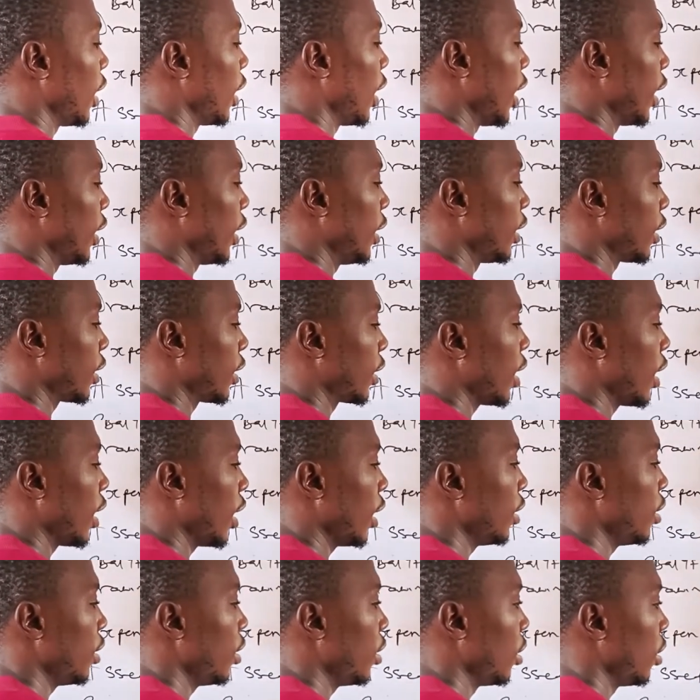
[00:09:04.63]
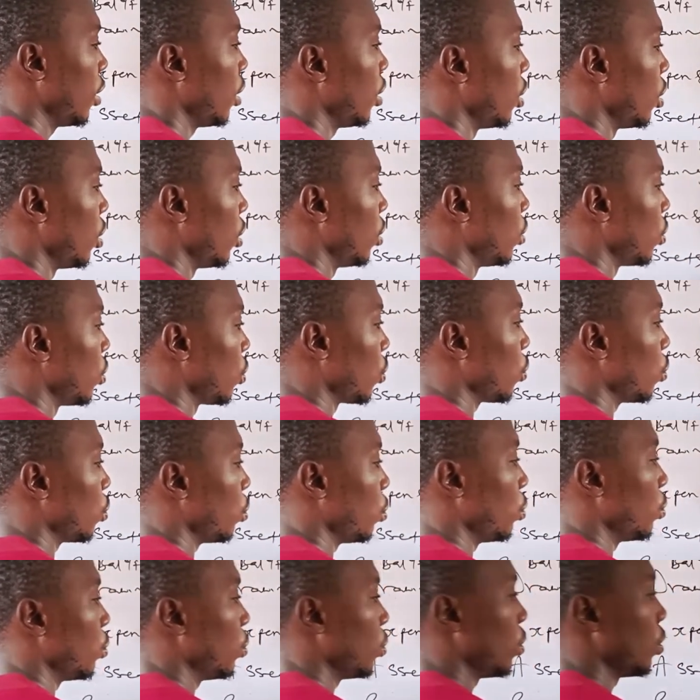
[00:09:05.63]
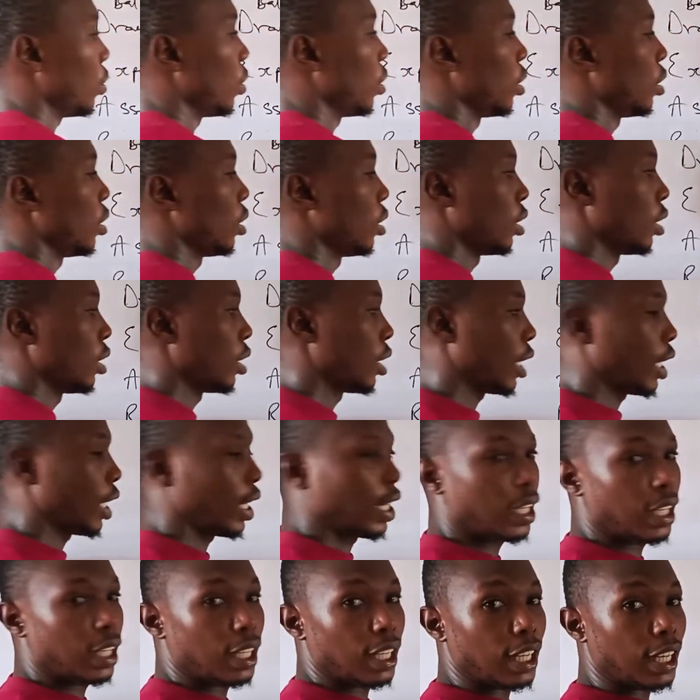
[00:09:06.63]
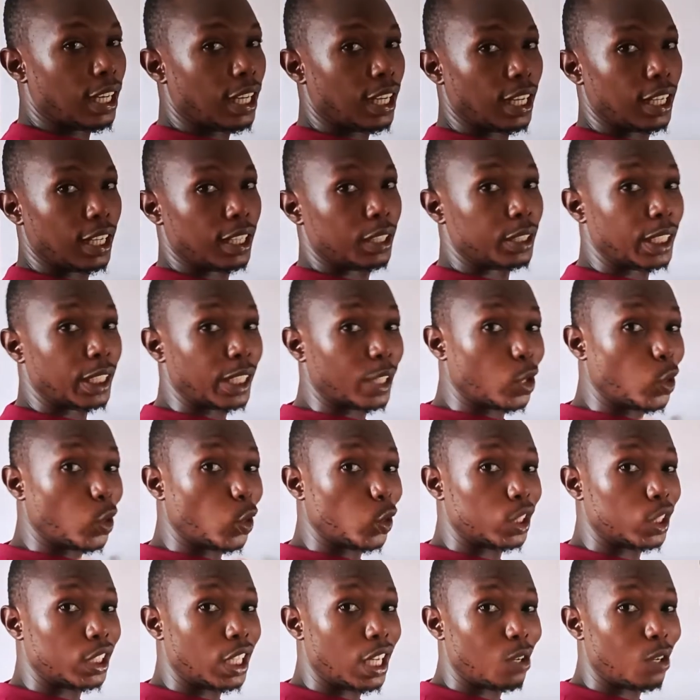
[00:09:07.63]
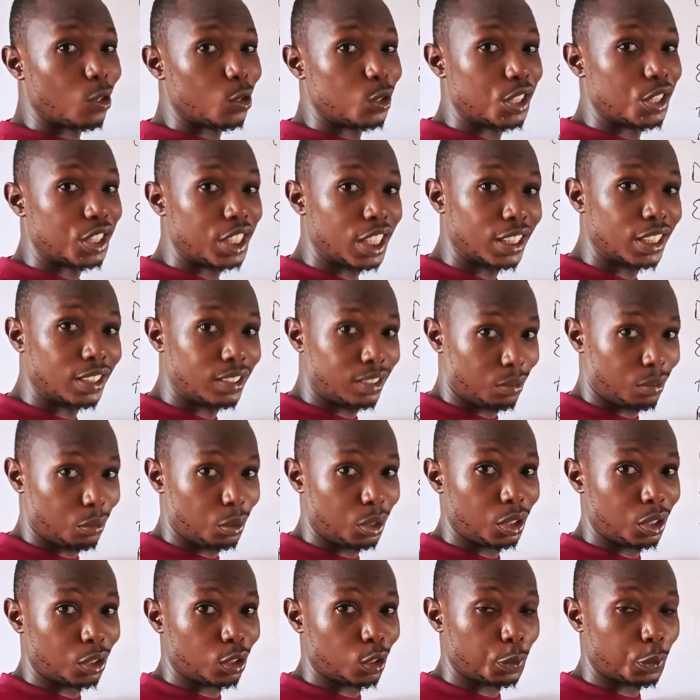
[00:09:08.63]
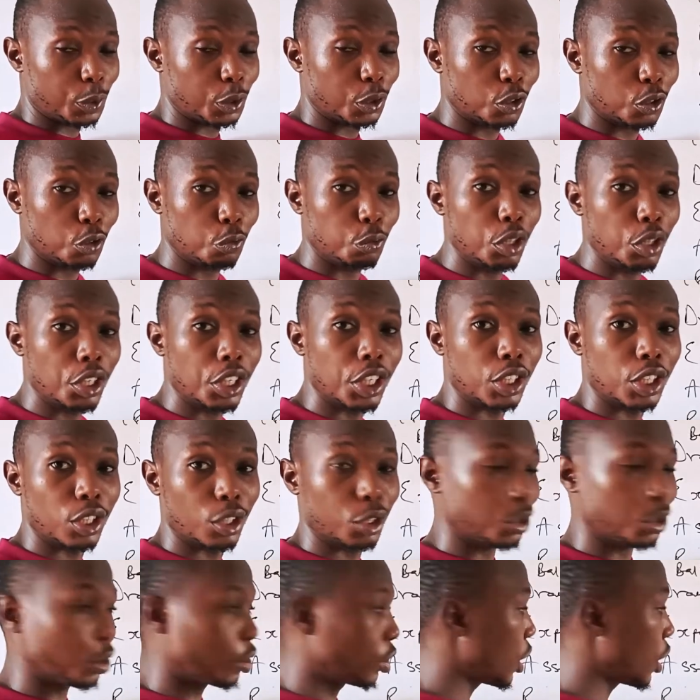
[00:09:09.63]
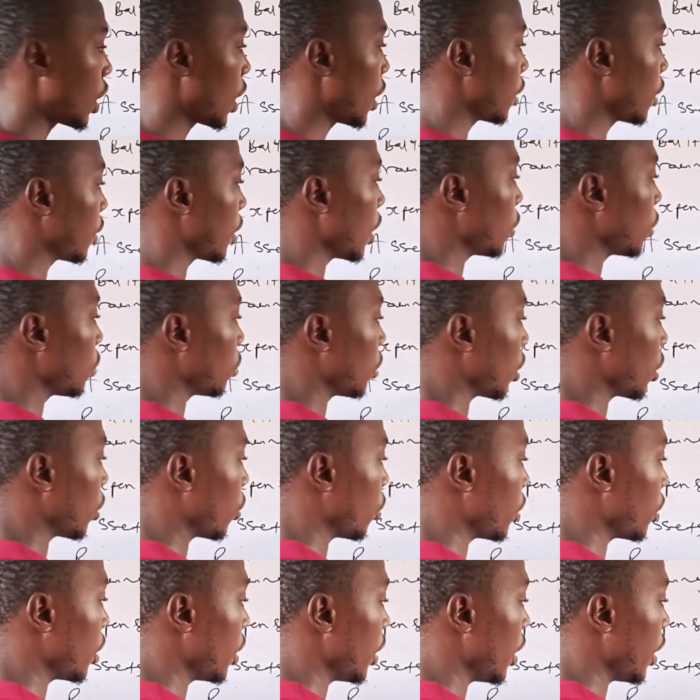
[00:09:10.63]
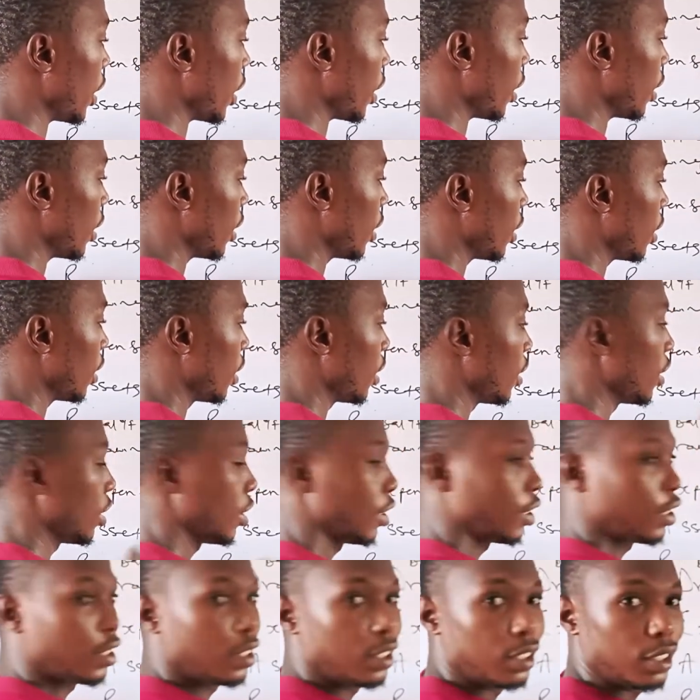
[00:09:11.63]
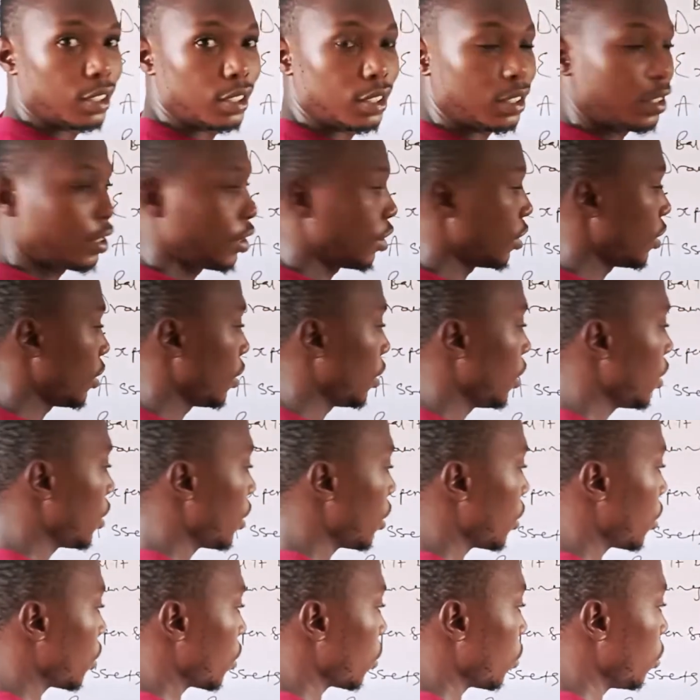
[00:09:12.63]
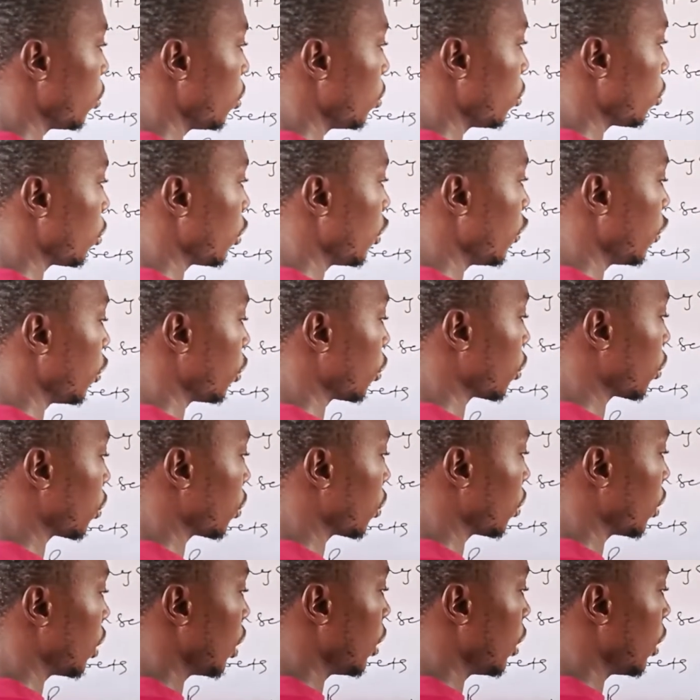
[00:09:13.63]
I decide to record that 100, which is supposed to be a reduction? I decide to record it here. This is going to give us